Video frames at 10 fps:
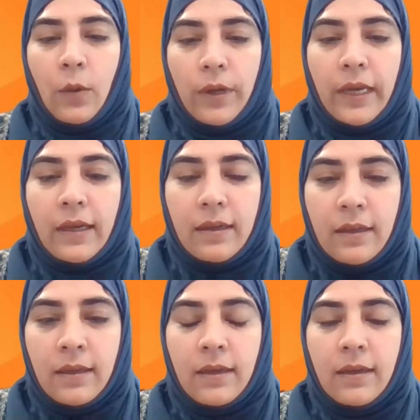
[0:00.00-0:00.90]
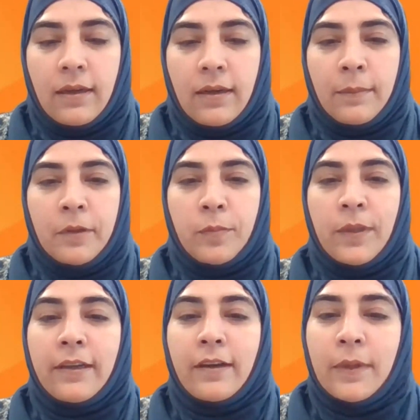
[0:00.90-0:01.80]
Okay.
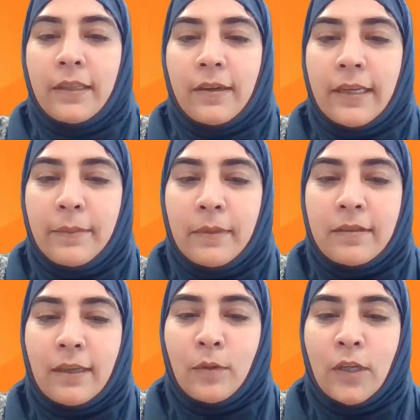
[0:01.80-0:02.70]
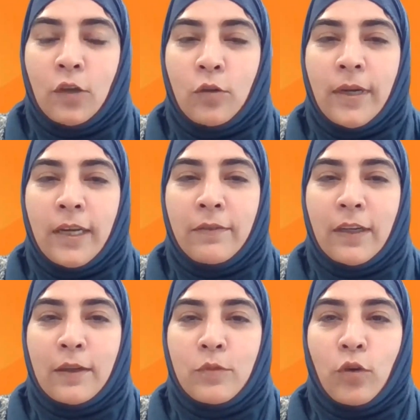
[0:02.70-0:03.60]
Bismillah Rahman Rahim. Assalamu alaikum and
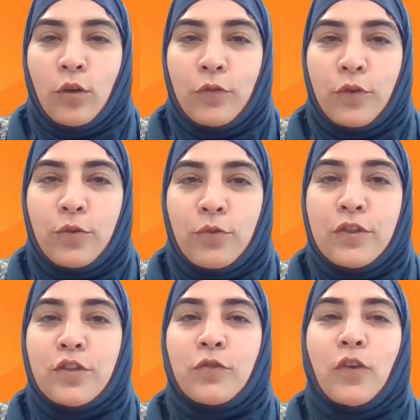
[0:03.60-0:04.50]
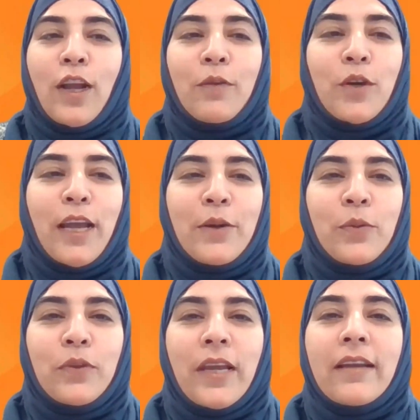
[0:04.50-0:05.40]
welcome to all of you. First of all, I would like
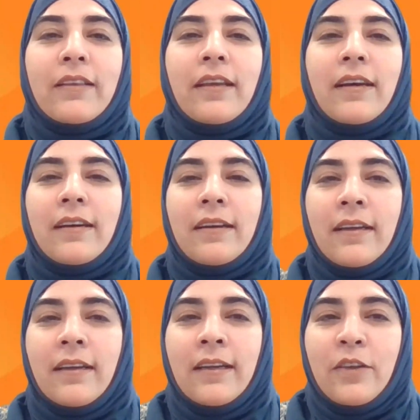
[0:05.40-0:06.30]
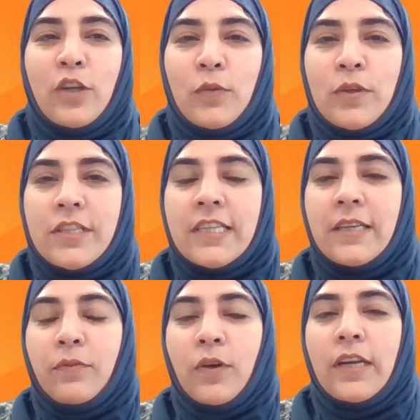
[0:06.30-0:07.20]
to thank the
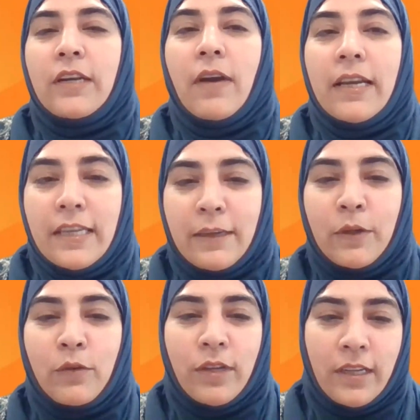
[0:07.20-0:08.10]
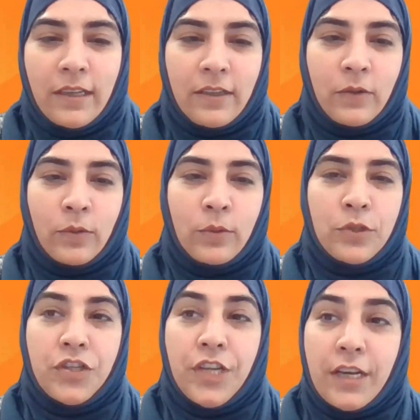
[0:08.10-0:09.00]
university for inviting me today to
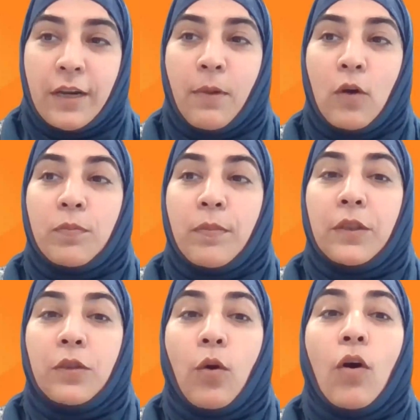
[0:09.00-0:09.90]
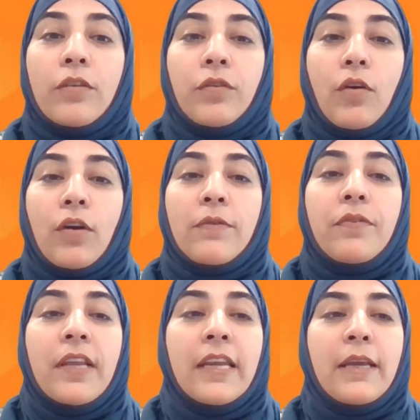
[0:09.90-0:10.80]
share about my thoughts on a
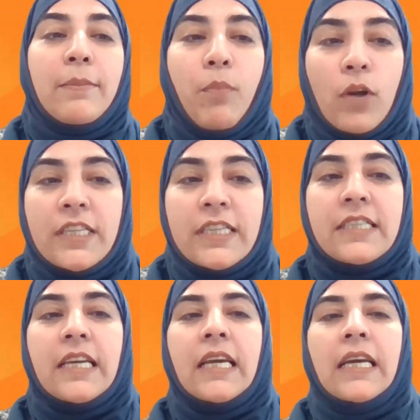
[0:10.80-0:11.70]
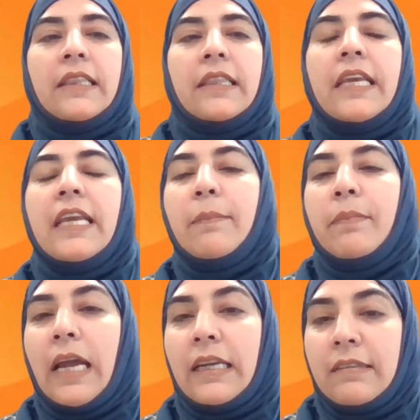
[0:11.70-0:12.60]
very important
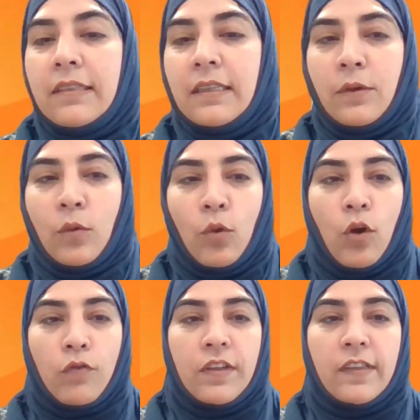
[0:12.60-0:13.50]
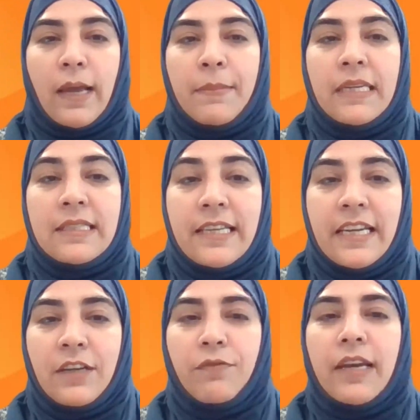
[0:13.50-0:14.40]
theme, that is the role of Islamic
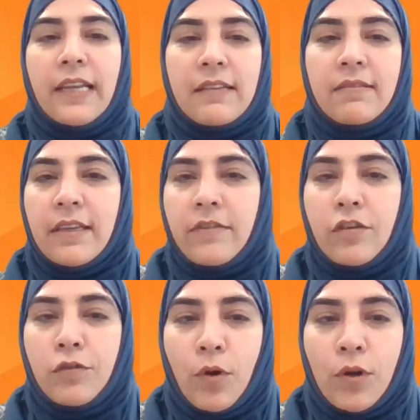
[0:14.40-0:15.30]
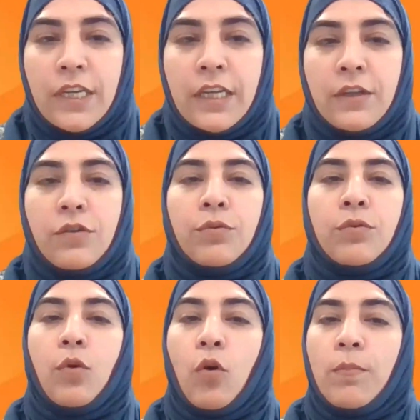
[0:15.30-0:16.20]
state finance in responding
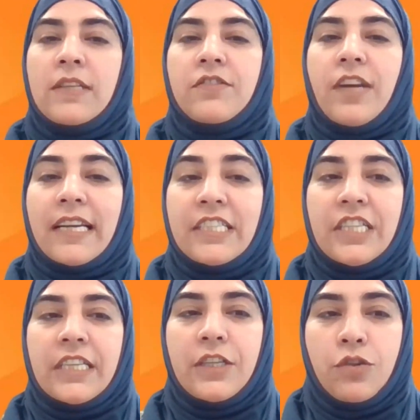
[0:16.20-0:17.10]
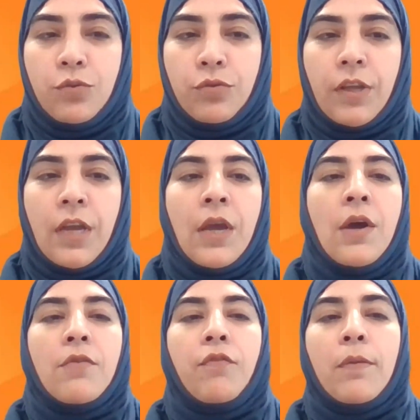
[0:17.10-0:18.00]
to global strategic issues
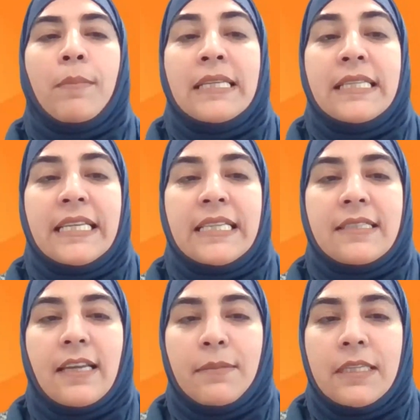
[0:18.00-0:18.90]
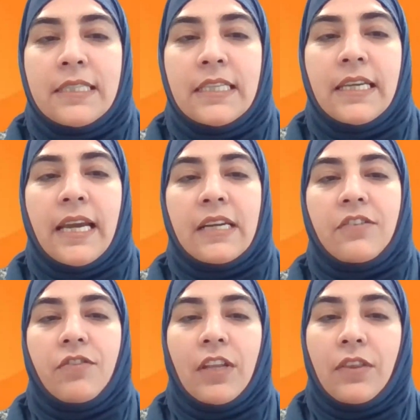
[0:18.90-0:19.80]
for maintaining stability and
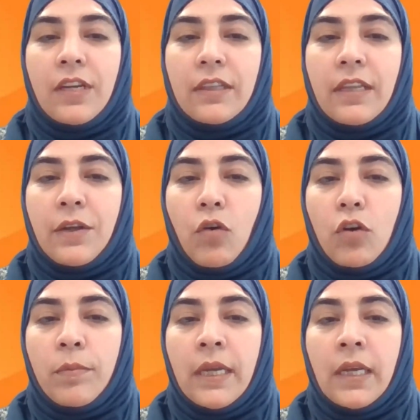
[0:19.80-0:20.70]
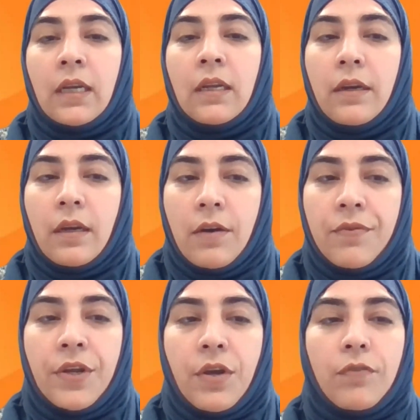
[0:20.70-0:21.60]
strengthening the economic
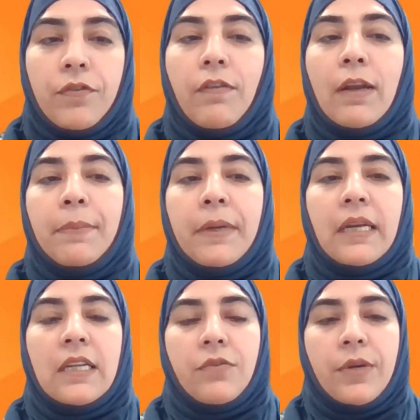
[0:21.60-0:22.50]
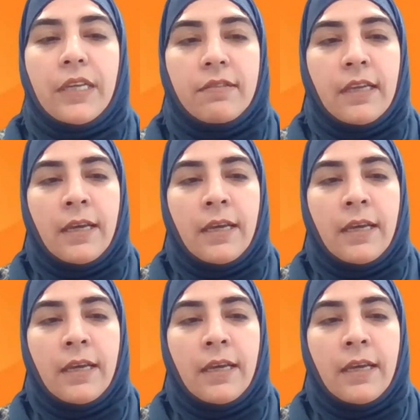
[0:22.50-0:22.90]
recovery of developing countries.